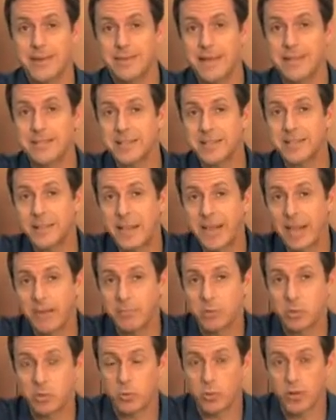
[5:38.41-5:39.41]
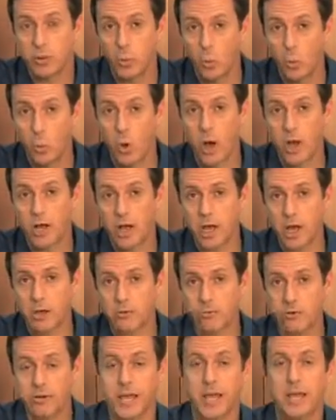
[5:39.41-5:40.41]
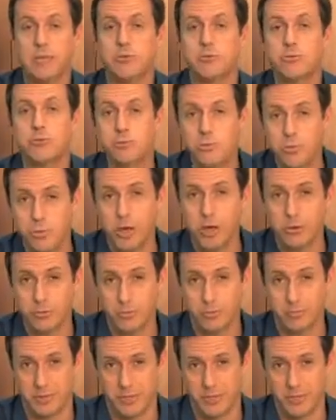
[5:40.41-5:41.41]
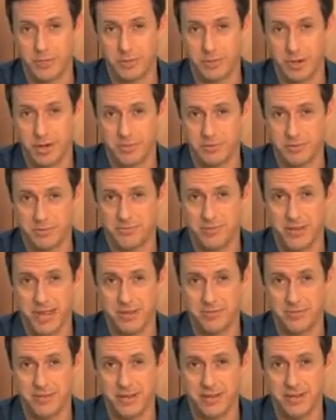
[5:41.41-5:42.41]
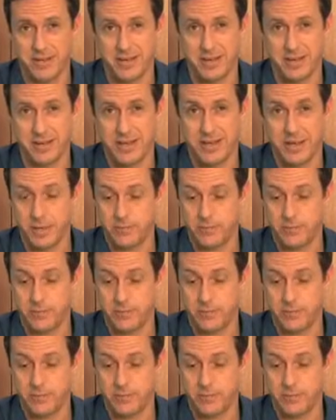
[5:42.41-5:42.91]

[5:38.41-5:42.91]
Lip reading: that's going to have between 100 and 200 milligrams of caffeine in it.